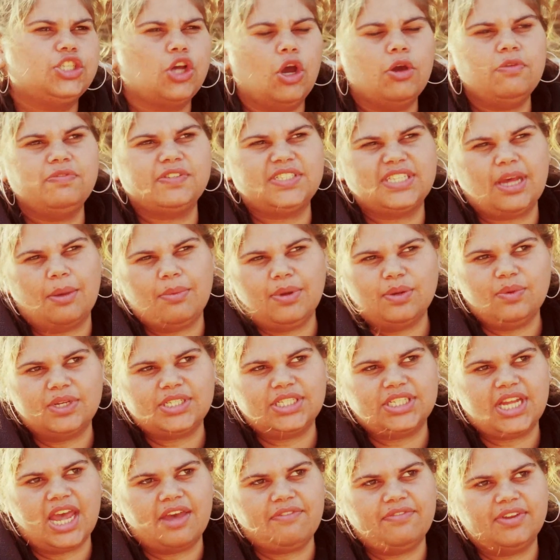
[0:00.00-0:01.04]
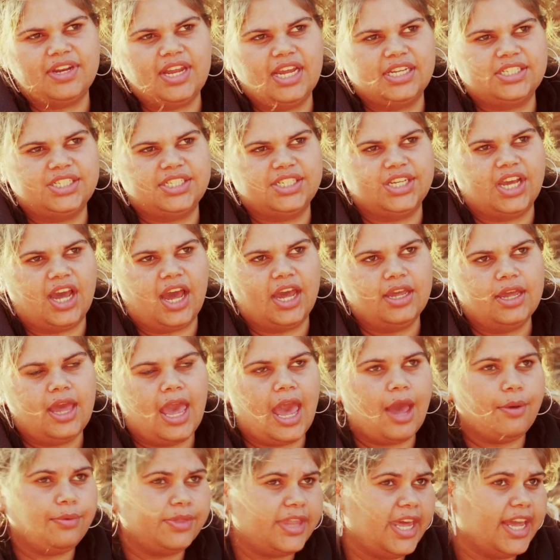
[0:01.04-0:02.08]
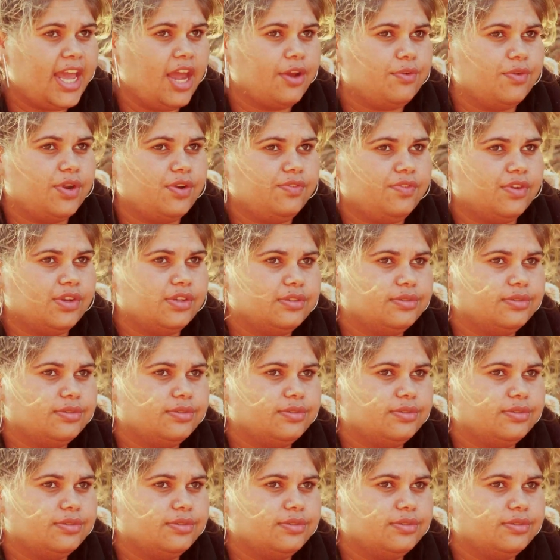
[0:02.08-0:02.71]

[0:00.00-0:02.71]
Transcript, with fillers: So if someone was to have an STI, how would they get rid of it?